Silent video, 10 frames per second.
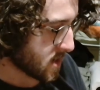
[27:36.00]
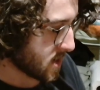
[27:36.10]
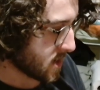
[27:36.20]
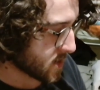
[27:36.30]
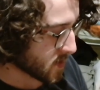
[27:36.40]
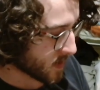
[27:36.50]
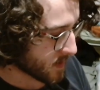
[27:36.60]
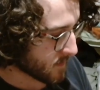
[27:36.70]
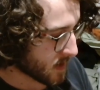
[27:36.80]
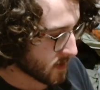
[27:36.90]
I
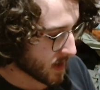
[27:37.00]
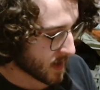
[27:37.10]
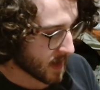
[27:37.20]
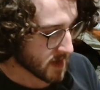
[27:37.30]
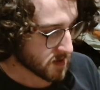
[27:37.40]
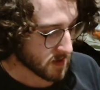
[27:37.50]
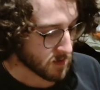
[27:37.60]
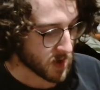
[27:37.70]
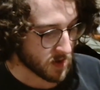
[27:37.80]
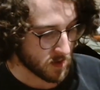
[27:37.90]
felt like I had
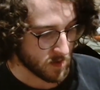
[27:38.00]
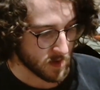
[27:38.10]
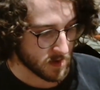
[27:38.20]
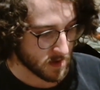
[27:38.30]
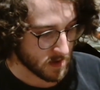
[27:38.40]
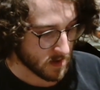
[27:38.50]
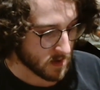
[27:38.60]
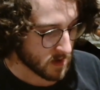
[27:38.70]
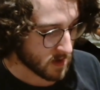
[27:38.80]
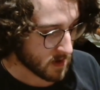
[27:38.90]
someone who was
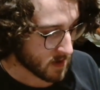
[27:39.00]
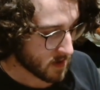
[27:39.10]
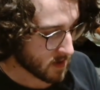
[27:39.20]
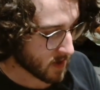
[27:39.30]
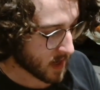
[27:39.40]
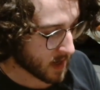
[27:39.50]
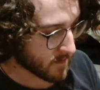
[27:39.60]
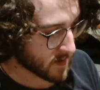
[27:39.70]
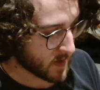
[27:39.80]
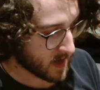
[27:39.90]
looking
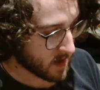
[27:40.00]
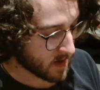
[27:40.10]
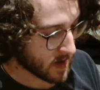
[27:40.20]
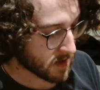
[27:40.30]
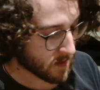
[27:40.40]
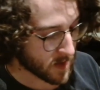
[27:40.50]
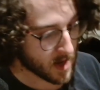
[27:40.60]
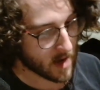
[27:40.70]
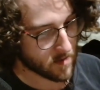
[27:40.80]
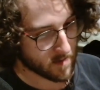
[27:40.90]
after me, and someone that
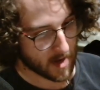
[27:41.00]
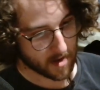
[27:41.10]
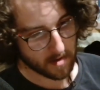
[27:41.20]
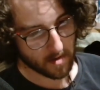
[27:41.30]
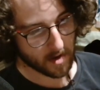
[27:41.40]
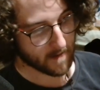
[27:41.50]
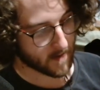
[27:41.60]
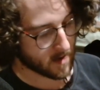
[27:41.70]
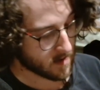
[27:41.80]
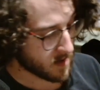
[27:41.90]
I was meant to look
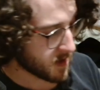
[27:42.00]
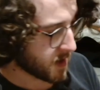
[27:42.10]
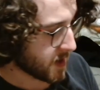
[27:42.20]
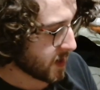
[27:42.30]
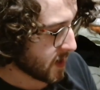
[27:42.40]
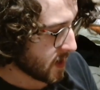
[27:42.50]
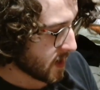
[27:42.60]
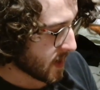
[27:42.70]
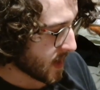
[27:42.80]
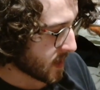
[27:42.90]
after.
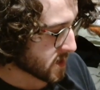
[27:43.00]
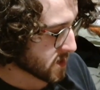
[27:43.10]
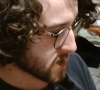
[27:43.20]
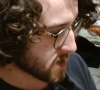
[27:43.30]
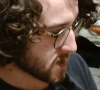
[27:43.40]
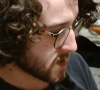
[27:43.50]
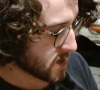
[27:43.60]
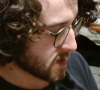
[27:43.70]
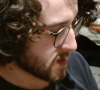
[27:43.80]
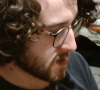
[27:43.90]
And
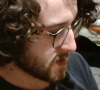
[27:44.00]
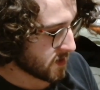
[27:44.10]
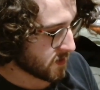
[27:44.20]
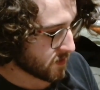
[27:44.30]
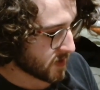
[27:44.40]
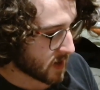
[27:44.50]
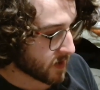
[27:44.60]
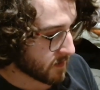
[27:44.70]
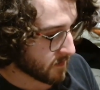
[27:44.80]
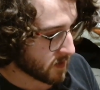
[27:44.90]
so now
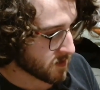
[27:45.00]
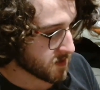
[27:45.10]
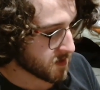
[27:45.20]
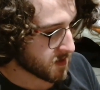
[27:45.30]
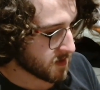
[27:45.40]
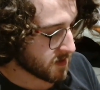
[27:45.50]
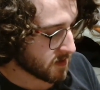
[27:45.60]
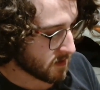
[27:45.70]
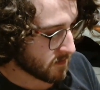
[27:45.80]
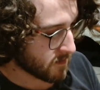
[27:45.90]
I feel
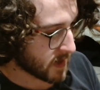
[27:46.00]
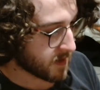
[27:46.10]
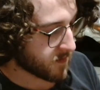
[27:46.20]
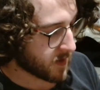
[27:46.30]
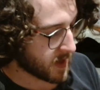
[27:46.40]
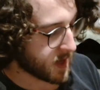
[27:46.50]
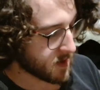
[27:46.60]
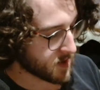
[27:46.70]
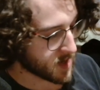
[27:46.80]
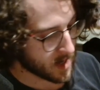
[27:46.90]
really, really
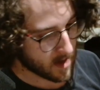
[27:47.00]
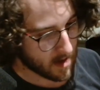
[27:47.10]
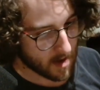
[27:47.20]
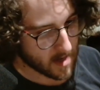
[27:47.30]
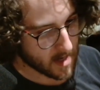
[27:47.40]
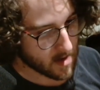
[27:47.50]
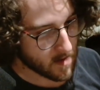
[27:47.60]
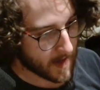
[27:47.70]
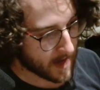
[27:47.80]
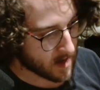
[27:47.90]
guilty. And I know
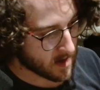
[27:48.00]
that